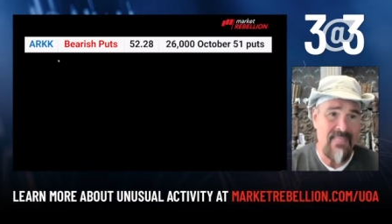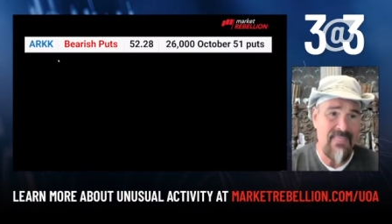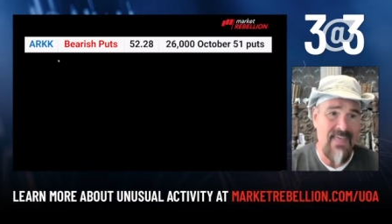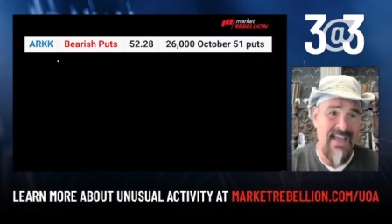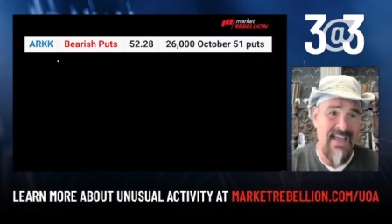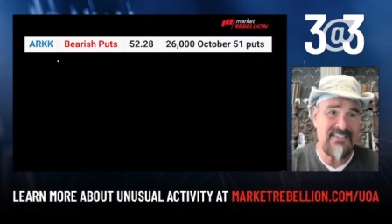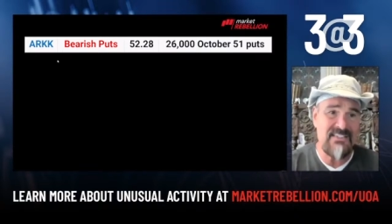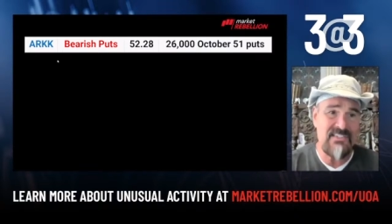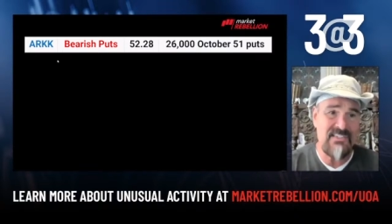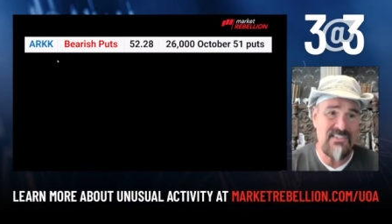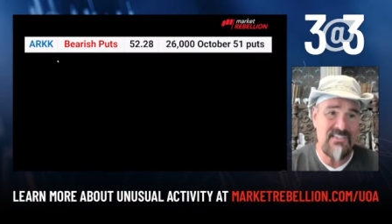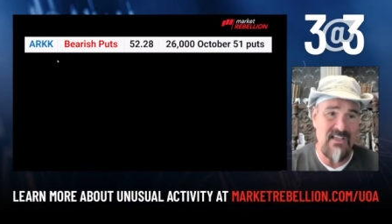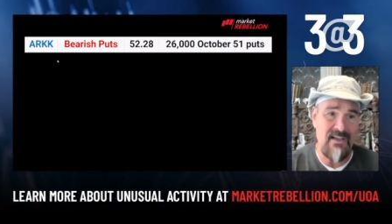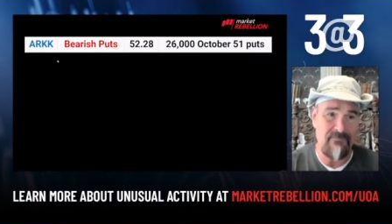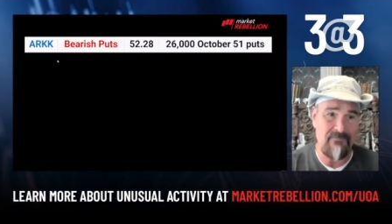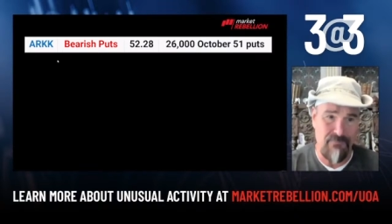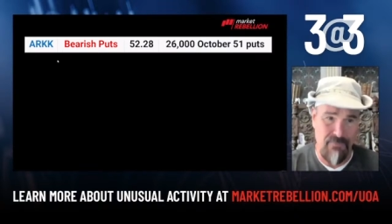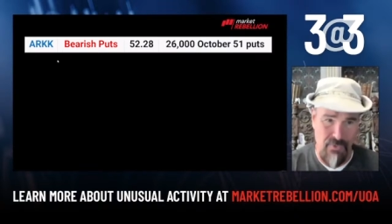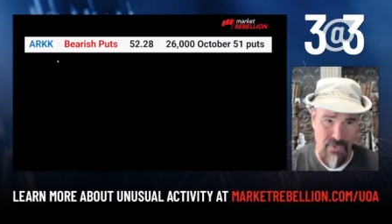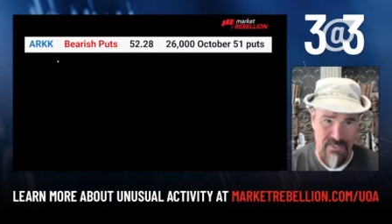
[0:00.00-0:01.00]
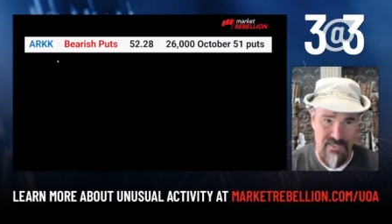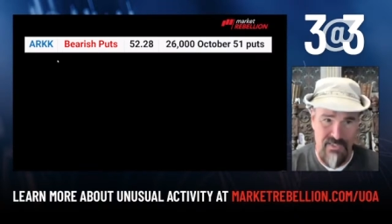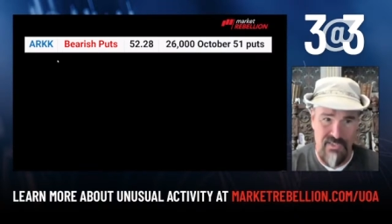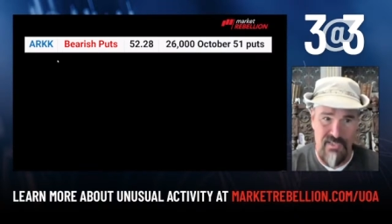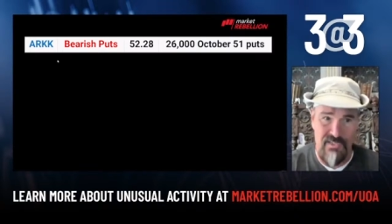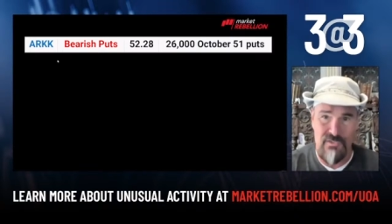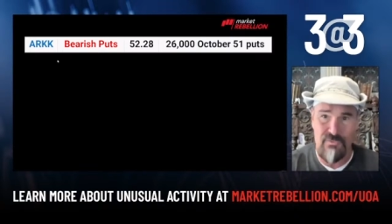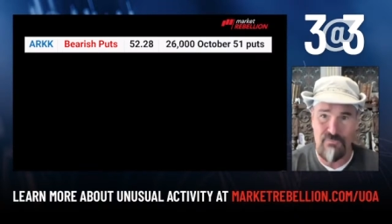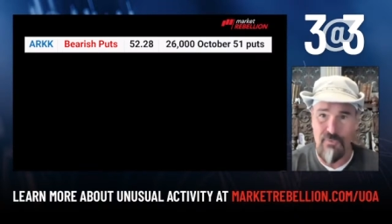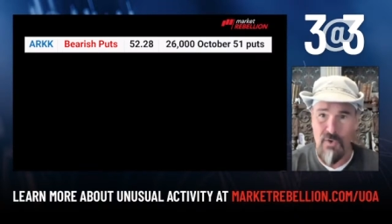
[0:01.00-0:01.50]
That's, for
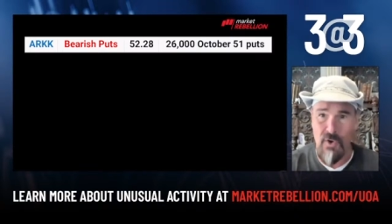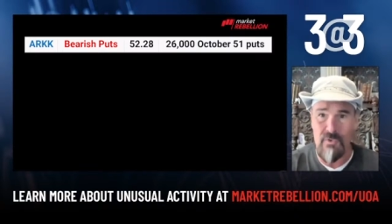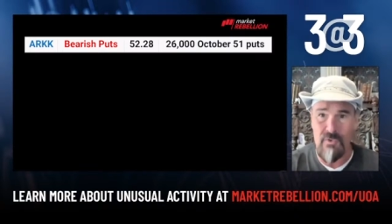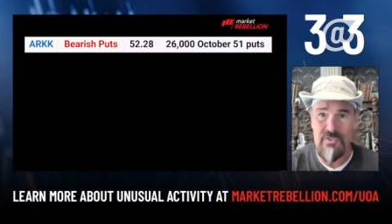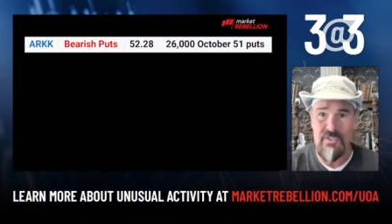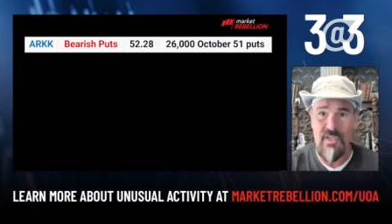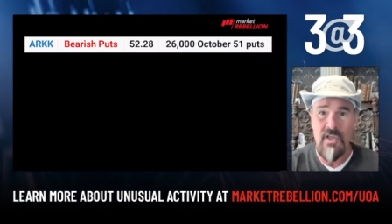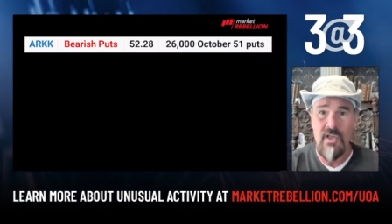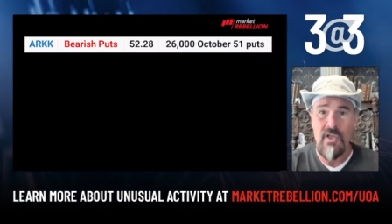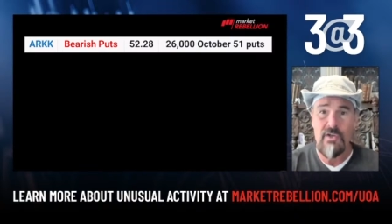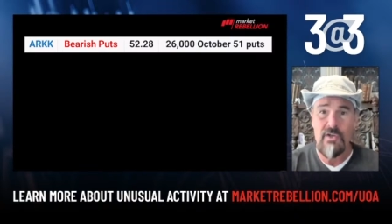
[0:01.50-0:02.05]
instance, folks,